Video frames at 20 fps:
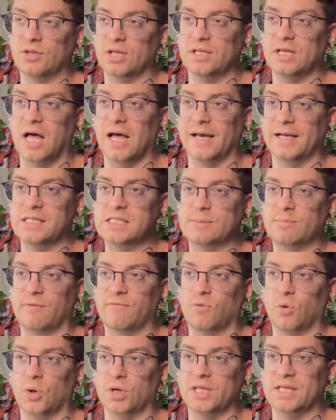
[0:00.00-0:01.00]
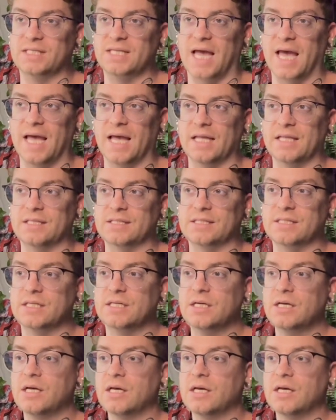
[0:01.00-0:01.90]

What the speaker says: The nines before the tens